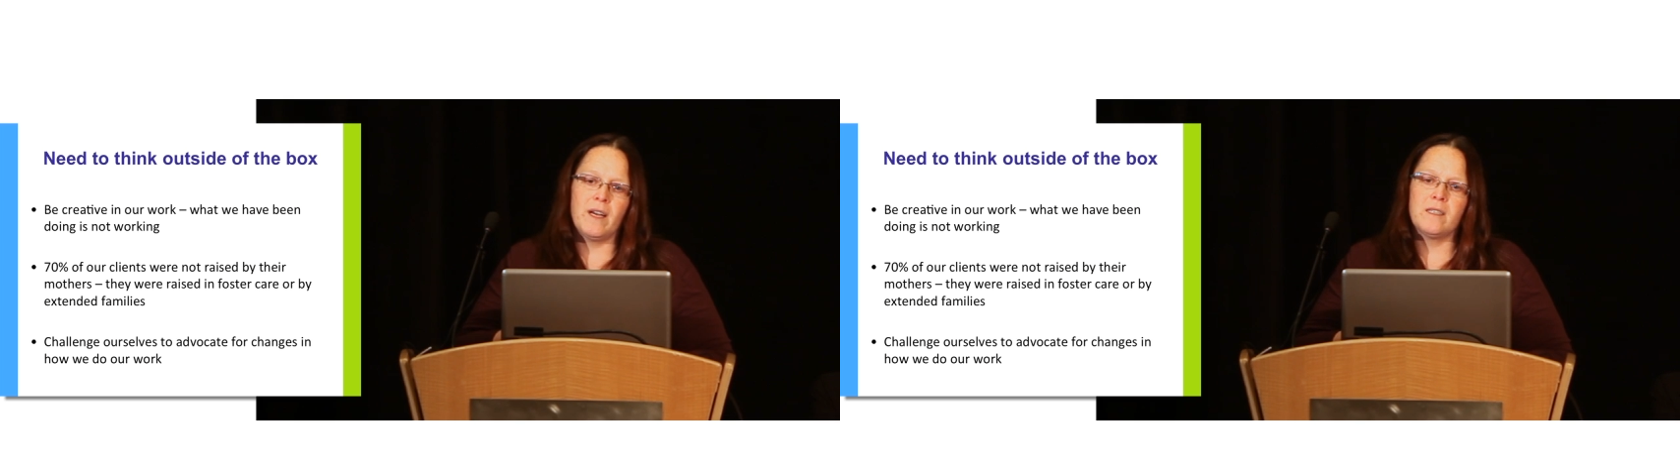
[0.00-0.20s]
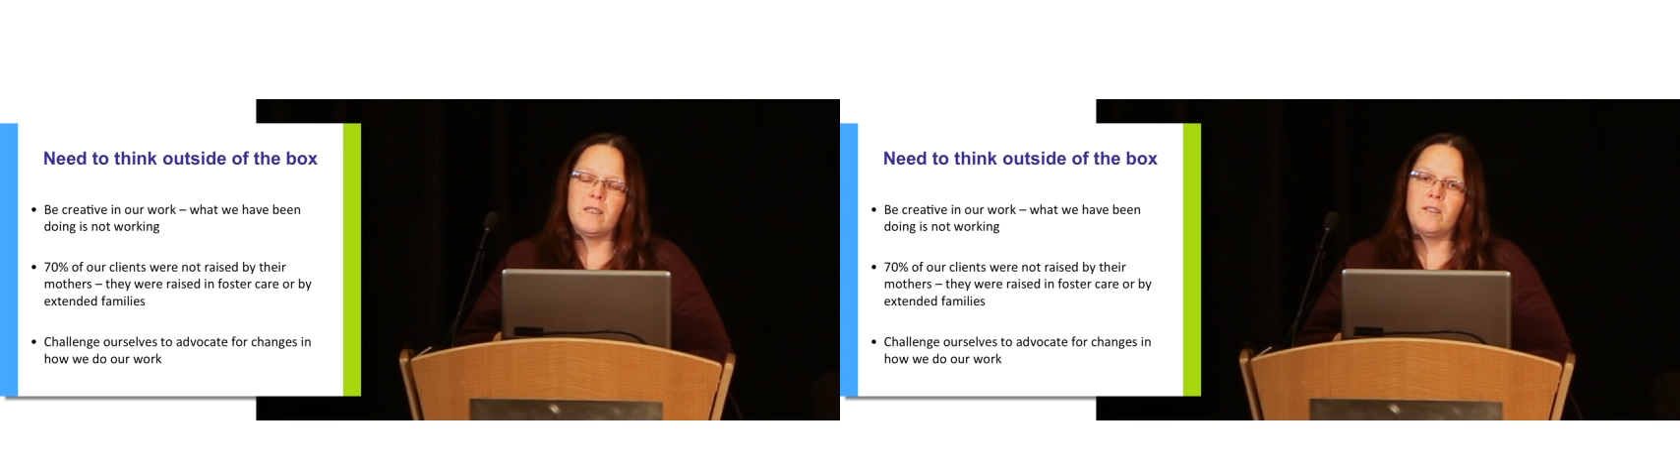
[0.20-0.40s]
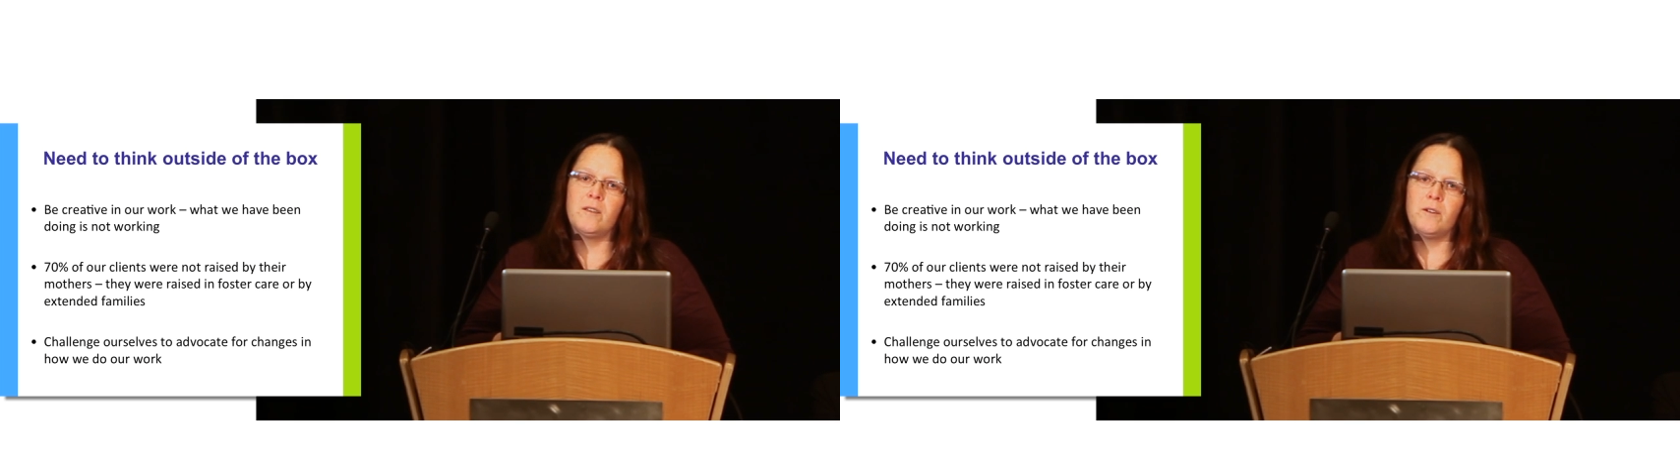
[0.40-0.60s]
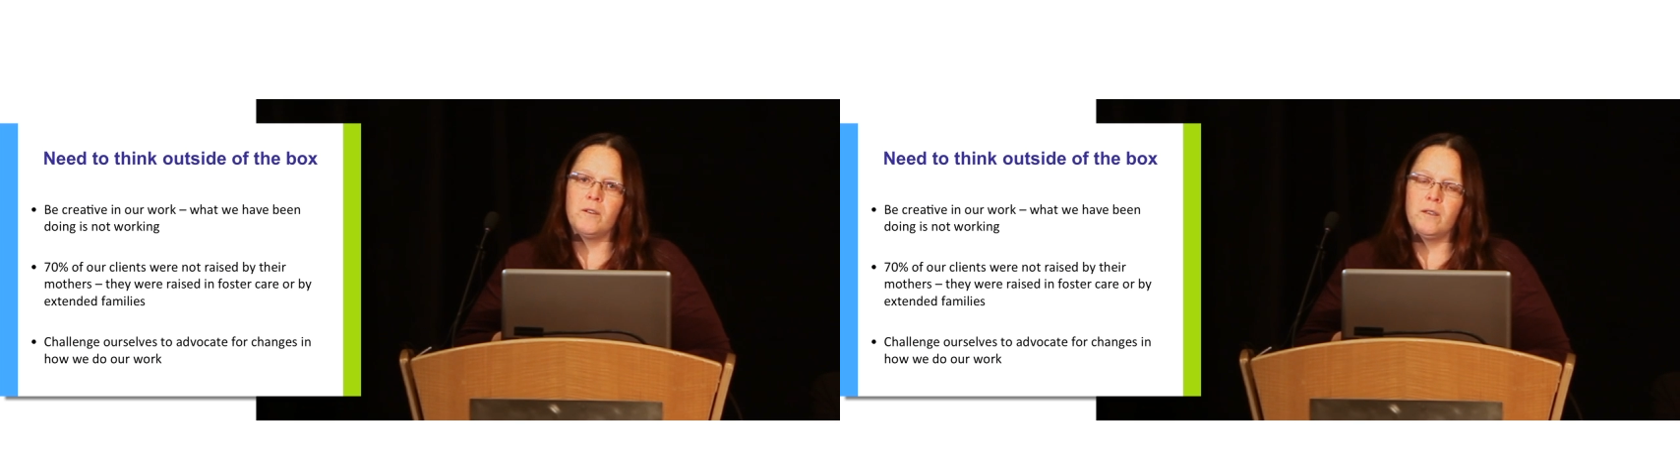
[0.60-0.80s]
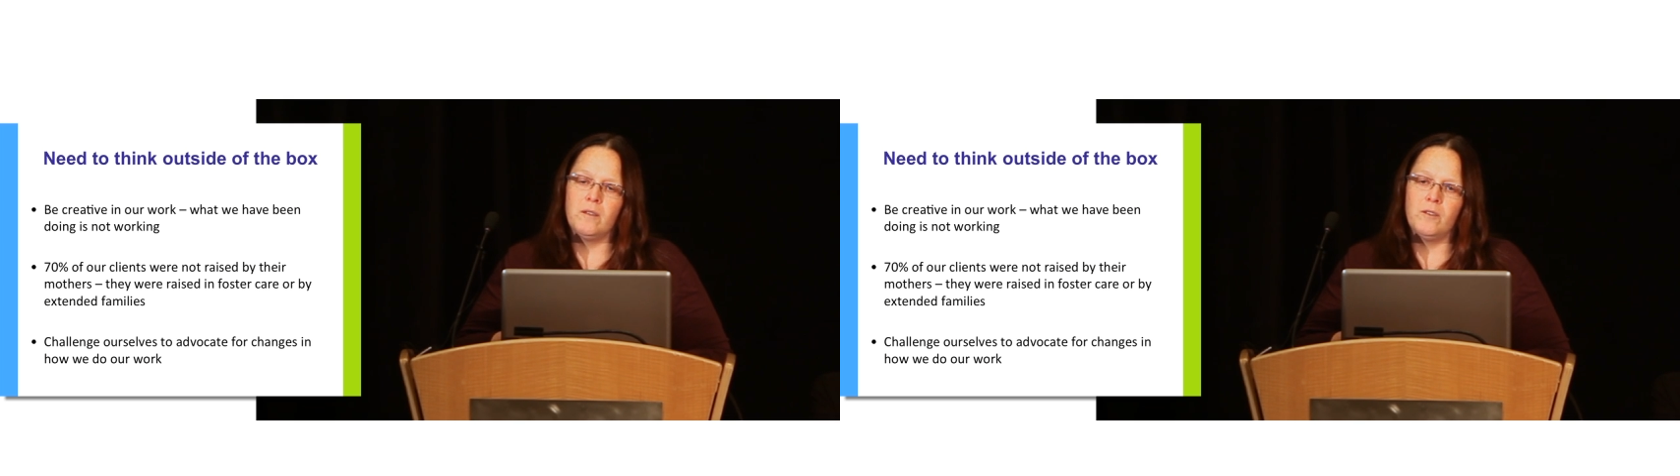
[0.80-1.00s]
have access to
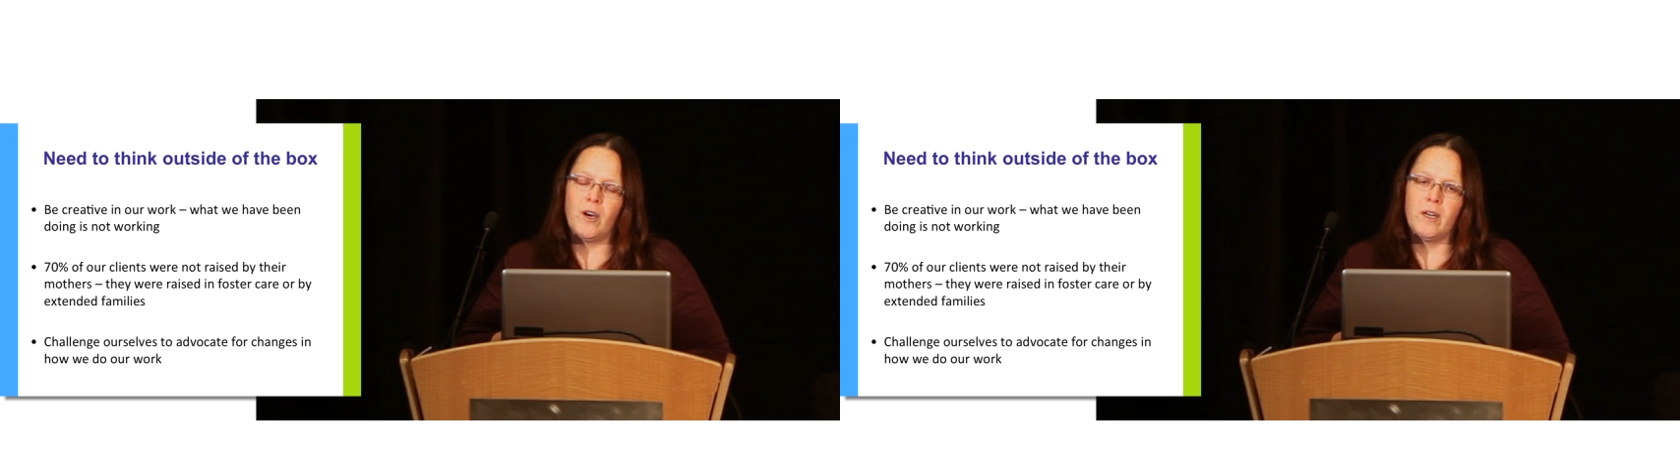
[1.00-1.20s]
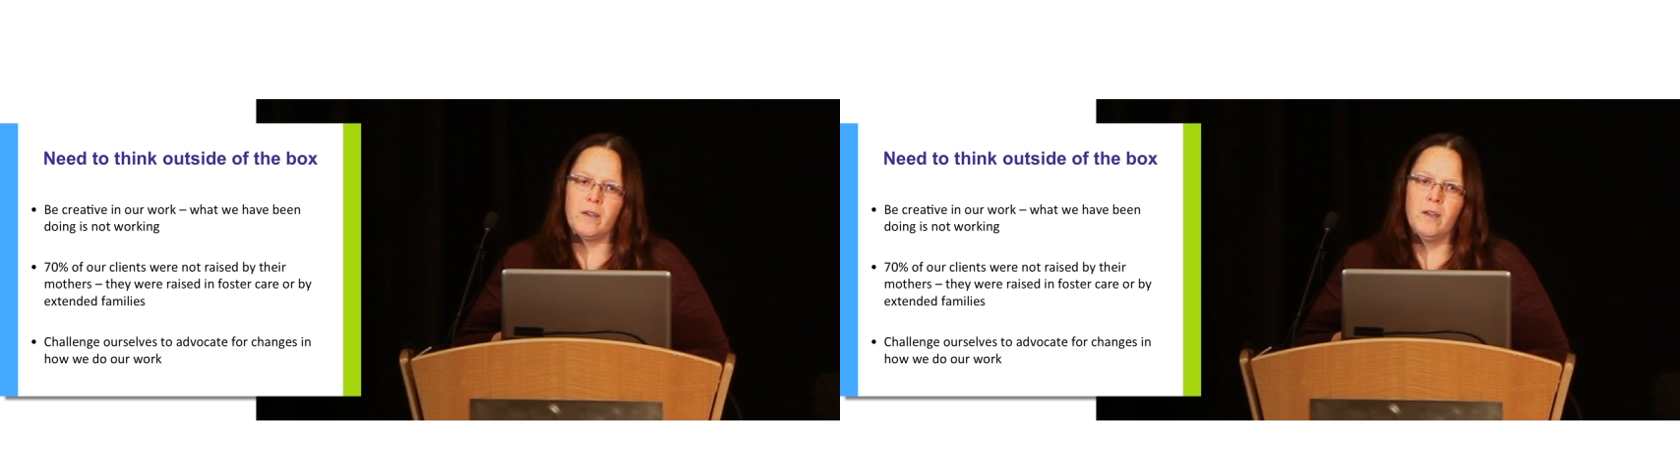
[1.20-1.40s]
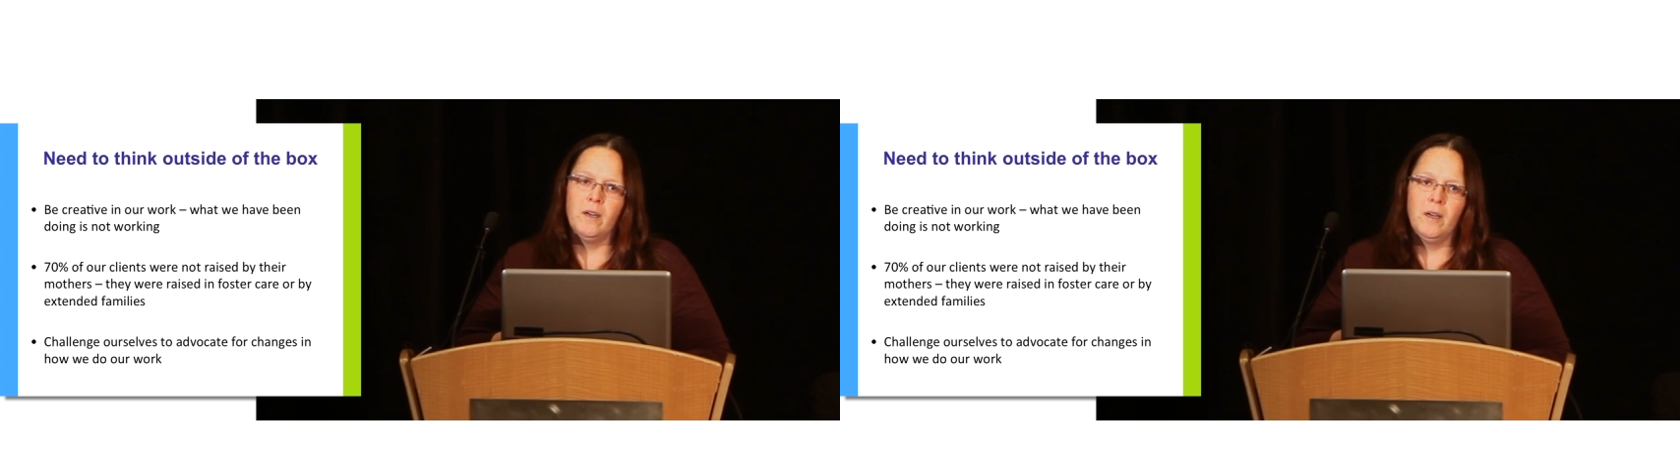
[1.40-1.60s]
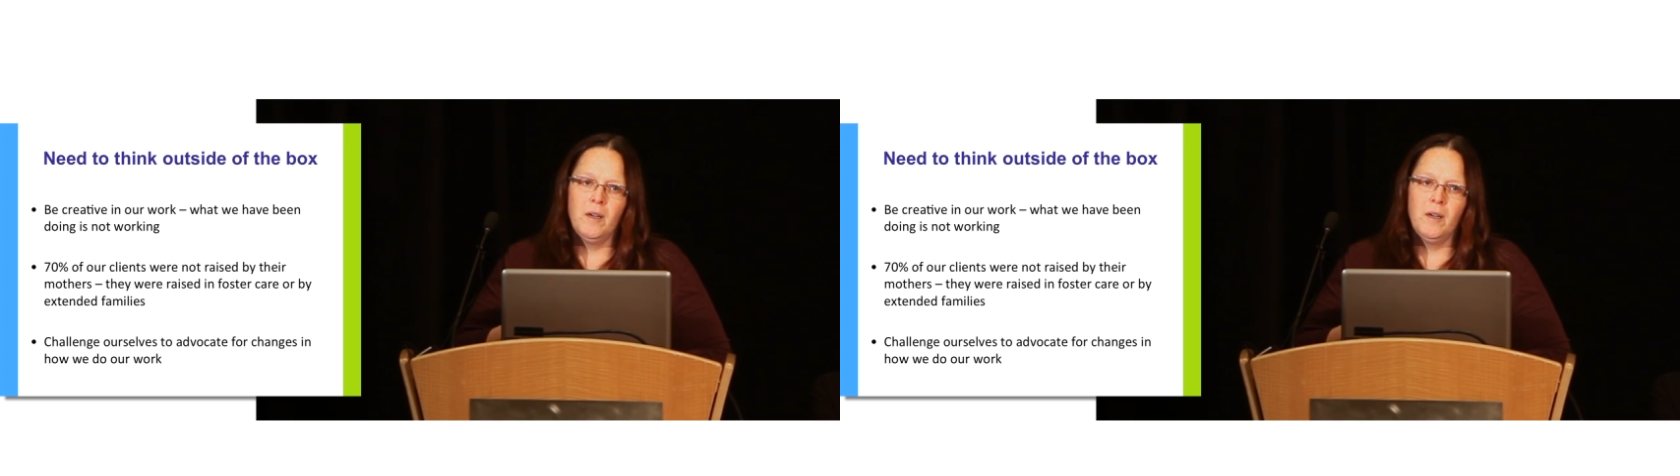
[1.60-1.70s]
their daughter.